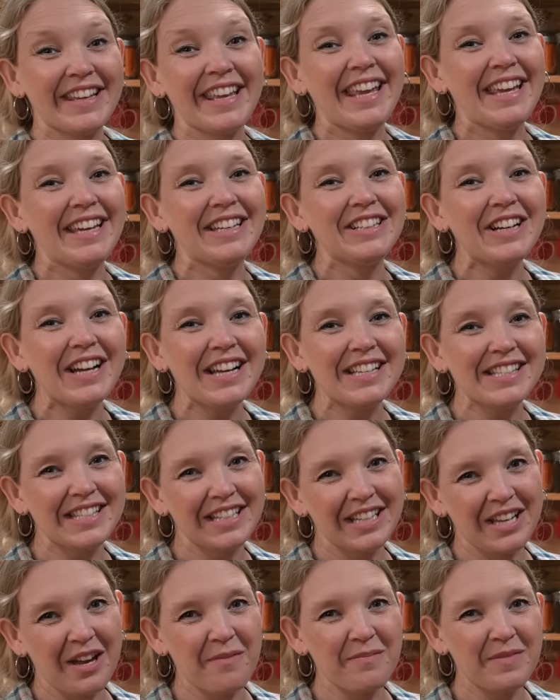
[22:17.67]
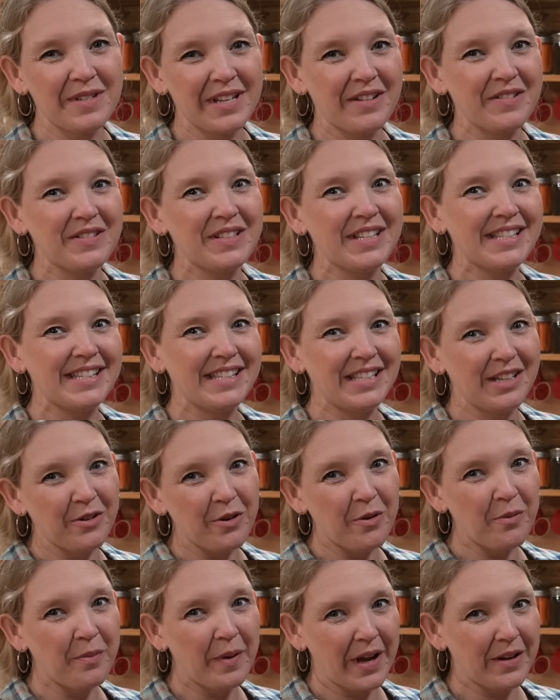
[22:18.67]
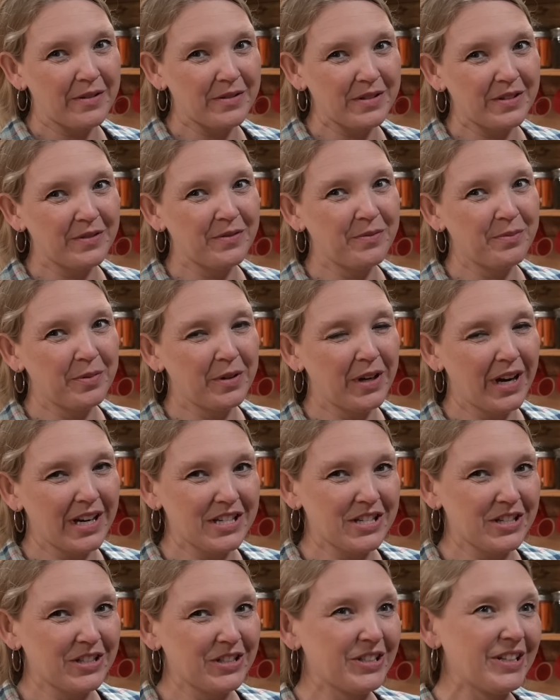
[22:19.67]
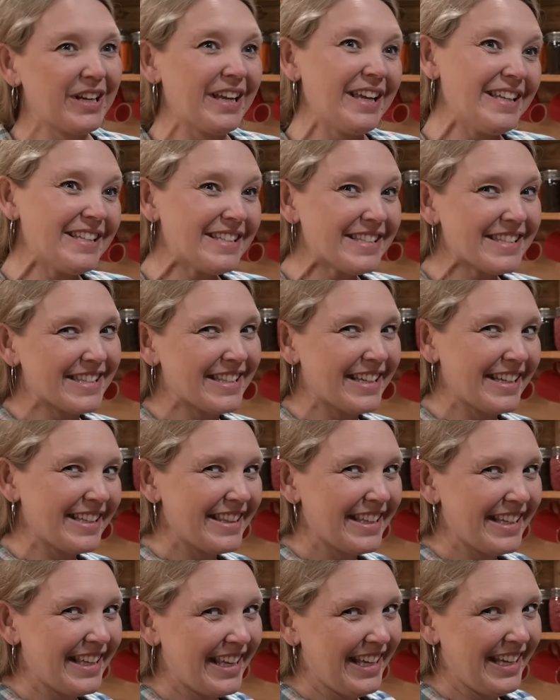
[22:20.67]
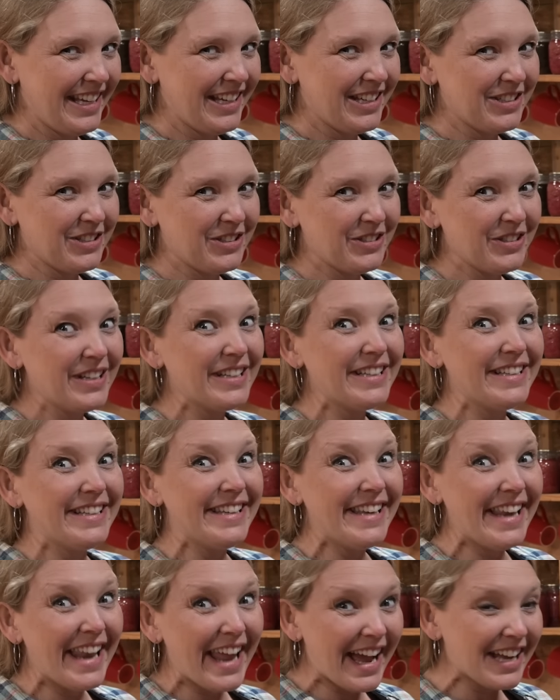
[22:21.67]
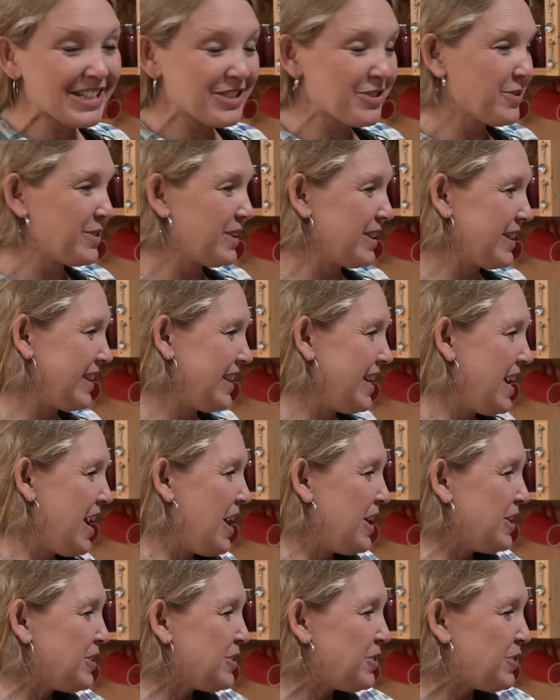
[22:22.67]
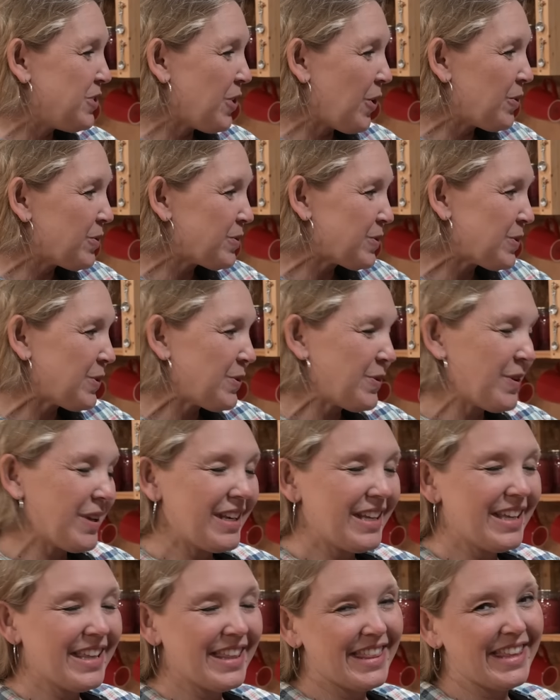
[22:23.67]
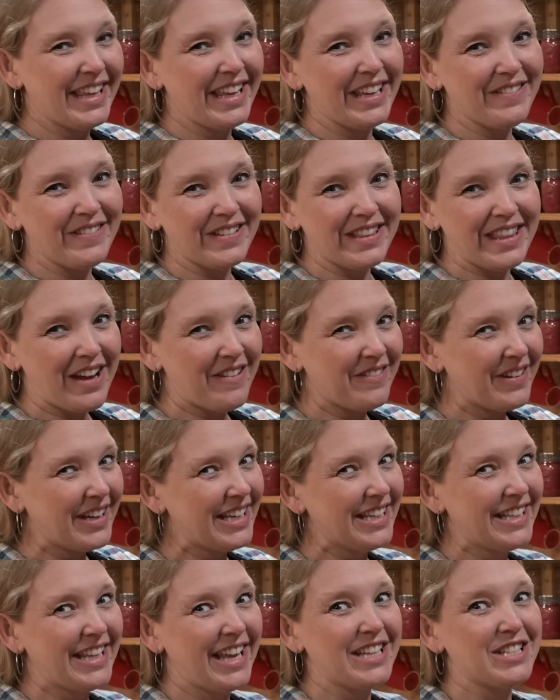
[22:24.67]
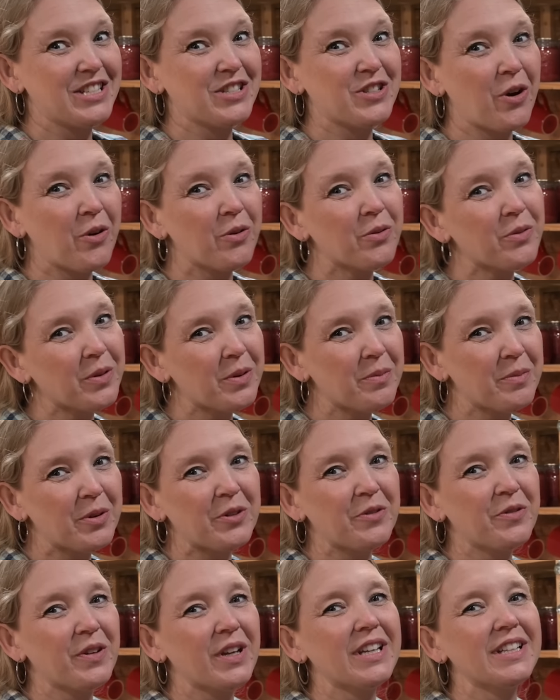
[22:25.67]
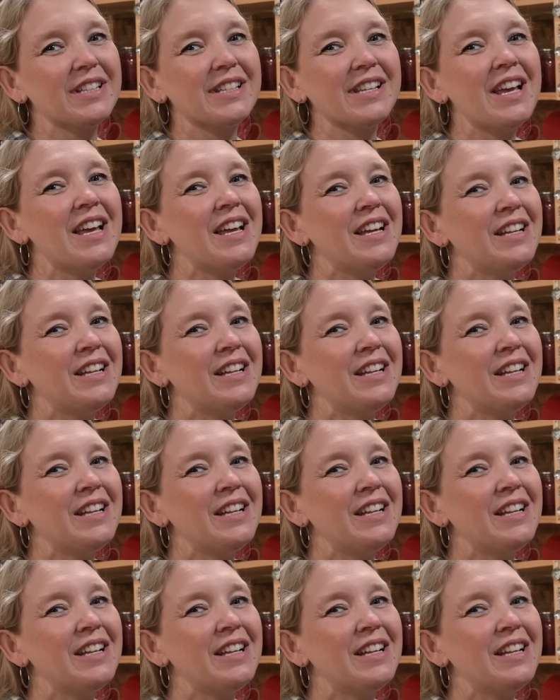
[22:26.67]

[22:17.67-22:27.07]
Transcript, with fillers: The canner has to come down to 0 pounds of pressure inside the canner naturally. Don't do anything with that weighted gauge. Don't remove it.